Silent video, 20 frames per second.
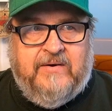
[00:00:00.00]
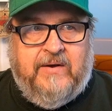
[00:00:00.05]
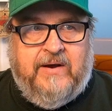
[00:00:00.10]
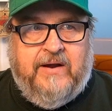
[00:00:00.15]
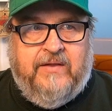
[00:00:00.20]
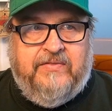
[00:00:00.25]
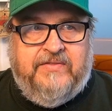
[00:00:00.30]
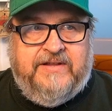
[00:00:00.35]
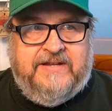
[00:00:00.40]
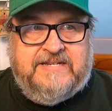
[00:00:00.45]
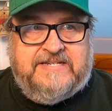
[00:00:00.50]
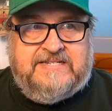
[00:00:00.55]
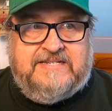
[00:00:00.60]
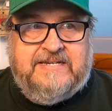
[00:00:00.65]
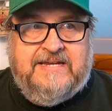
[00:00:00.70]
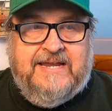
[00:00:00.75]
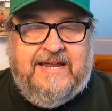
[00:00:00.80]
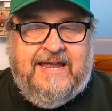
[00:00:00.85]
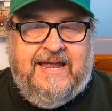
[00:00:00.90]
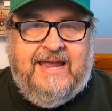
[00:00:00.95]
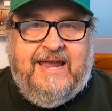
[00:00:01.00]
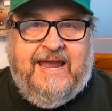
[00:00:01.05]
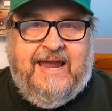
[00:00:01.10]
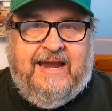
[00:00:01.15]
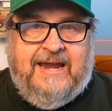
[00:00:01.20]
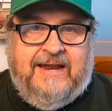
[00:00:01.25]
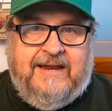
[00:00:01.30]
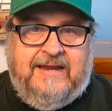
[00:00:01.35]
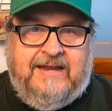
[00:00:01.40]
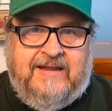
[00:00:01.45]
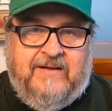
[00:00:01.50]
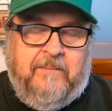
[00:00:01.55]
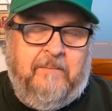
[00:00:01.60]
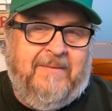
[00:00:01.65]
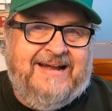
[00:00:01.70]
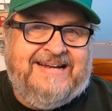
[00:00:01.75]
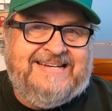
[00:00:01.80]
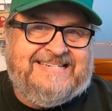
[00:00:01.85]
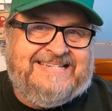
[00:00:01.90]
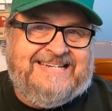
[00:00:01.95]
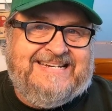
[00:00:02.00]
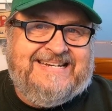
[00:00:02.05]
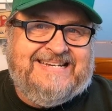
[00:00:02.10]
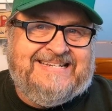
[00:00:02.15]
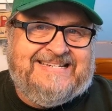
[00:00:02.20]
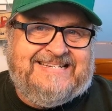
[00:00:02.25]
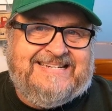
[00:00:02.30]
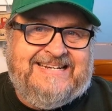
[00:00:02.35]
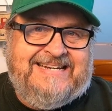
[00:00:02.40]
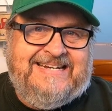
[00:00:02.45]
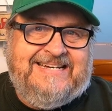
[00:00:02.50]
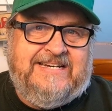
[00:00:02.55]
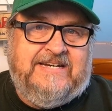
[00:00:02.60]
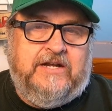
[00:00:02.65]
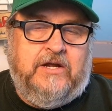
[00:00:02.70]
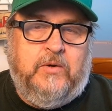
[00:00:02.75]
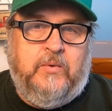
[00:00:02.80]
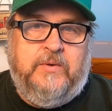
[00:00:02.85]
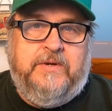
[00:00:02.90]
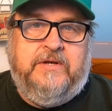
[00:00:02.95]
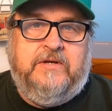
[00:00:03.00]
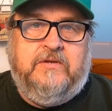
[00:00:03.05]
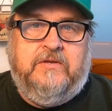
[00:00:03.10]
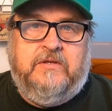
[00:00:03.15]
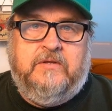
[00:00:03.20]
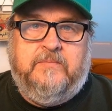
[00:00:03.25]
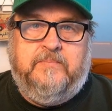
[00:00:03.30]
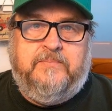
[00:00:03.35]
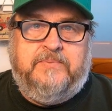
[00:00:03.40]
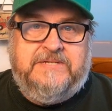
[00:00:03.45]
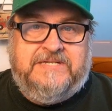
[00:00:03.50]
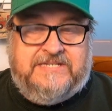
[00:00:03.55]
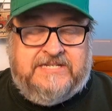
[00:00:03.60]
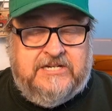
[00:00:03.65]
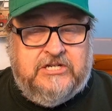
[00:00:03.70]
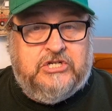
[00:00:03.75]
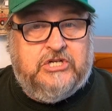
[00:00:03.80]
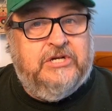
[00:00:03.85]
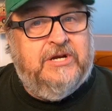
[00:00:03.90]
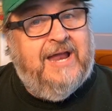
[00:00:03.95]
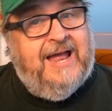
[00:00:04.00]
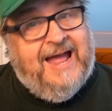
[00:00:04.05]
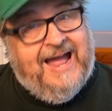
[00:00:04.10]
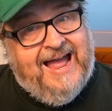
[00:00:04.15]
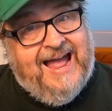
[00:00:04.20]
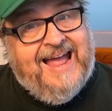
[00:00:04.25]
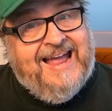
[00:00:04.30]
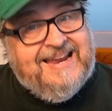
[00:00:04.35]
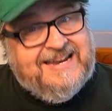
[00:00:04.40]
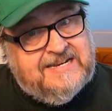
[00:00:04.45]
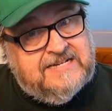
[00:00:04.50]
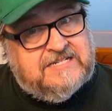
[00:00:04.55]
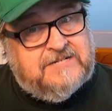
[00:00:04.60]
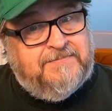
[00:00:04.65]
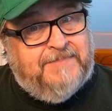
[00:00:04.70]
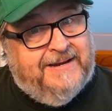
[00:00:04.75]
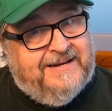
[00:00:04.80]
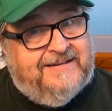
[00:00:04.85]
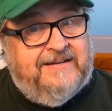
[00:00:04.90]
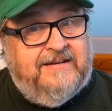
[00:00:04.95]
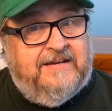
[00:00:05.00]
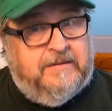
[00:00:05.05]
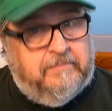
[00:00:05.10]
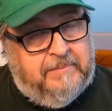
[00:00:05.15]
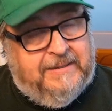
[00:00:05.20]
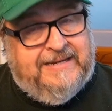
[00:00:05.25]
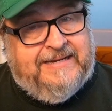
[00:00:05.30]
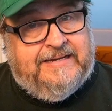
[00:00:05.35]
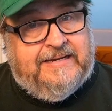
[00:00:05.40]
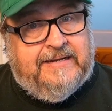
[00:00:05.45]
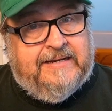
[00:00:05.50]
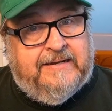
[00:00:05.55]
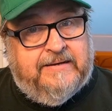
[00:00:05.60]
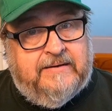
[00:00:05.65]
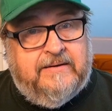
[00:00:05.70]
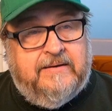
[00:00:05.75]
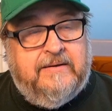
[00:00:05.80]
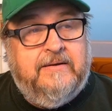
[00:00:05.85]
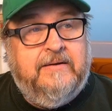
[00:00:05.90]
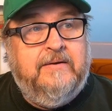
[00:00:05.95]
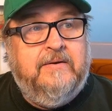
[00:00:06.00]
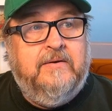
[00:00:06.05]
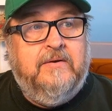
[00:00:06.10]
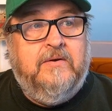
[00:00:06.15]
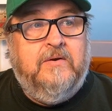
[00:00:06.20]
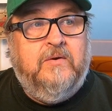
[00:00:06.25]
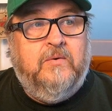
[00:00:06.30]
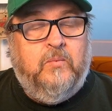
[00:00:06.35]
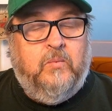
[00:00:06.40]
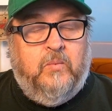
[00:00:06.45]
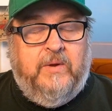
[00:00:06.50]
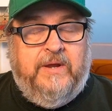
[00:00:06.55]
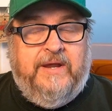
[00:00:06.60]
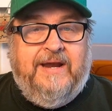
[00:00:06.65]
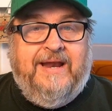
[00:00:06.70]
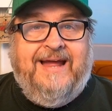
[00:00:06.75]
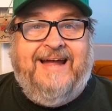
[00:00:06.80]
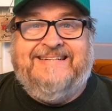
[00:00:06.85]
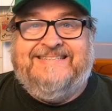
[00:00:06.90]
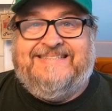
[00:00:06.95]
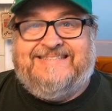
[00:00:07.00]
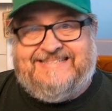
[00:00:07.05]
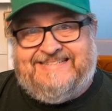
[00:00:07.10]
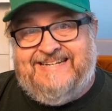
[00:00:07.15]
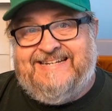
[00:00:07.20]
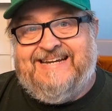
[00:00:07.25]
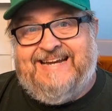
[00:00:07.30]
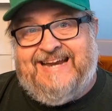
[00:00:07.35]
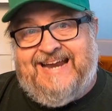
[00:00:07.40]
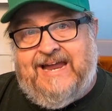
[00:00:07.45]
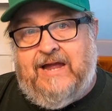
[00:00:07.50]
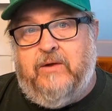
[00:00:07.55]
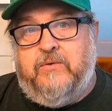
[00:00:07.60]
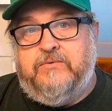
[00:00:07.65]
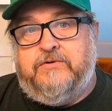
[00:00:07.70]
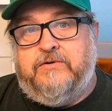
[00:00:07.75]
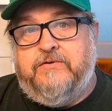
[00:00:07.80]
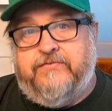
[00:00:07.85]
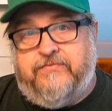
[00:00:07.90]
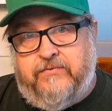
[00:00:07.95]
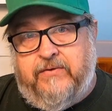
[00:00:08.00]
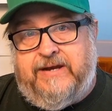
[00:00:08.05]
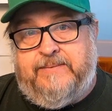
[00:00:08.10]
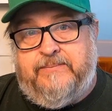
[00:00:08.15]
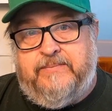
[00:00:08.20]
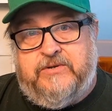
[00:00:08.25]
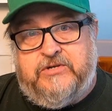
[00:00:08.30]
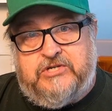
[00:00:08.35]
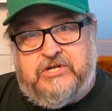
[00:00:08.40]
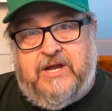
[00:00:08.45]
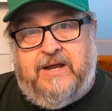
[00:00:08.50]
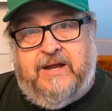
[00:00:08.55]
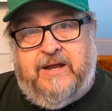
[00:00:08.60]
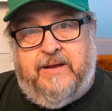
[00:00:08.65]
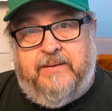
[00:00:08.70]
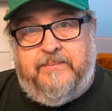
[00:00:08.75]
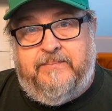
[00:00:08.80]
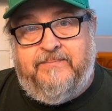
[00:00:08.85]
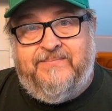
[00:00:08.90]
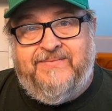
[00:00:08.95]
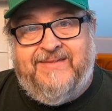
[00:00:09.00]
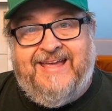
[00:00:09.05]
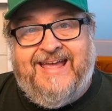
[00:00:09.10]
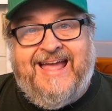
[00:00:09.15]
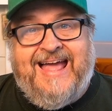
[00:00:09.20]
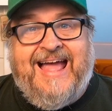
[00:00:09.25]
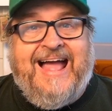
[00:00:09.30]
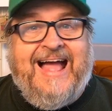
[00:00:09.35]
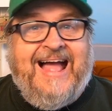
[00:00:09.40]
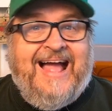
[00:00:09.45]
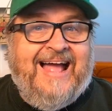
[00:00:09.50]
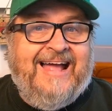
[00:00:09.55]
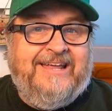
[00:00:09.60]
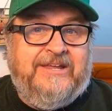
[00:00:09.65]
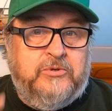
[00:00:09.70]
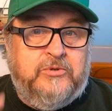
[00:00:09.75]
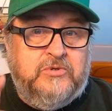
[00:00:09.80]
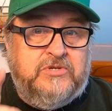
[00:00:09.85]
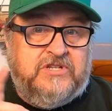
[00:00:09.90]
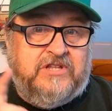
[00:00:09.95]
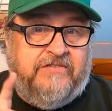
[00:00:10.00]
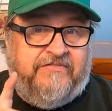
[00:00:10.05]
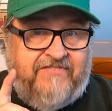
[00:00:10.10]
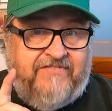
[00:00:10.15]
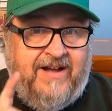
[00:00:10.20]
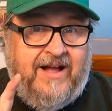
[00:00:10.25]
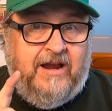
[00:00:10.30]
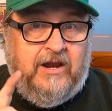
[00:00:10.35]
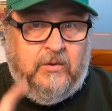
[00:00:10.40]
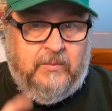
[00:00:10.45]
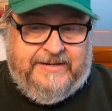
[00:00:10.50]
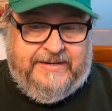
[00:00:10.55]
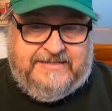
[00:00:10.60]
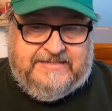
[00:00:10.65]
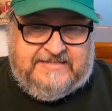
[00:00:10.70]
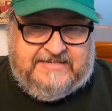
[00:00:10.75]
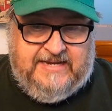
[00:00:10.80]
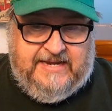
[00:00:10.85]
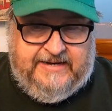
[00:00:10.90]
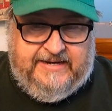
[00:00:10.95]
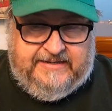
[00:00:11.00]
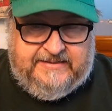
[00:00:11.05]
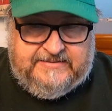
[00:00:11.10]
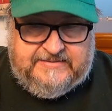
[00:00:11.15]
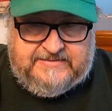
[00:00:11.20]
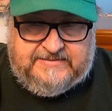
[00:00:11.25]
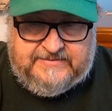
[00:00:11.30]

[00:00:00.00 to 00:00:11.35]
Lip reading: this and get my CNC to go into the position I expect it to be in when I send it out to frame the job. I use the following settings.